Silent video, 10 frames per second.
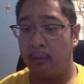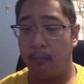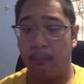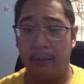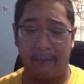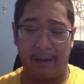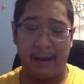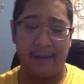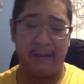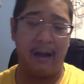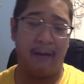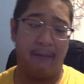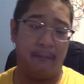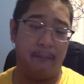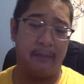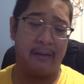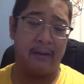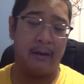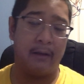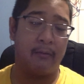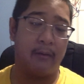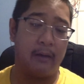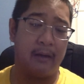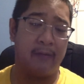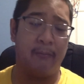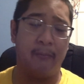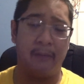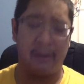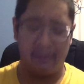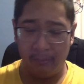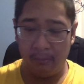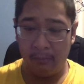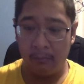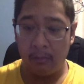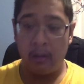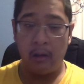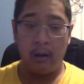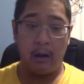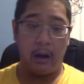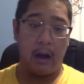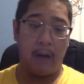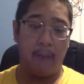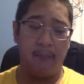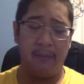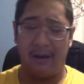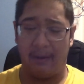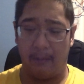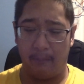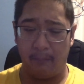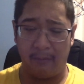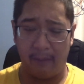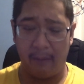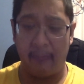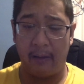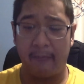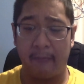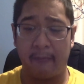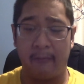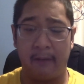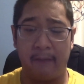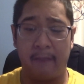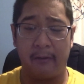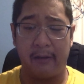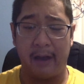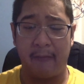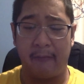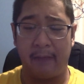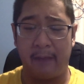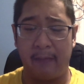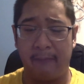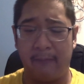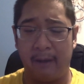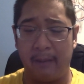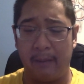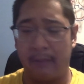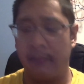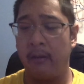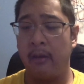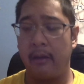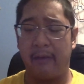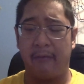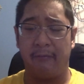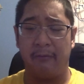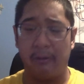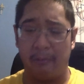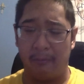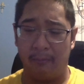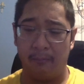But right now, because it's new, the website just created for you guys for game development is new.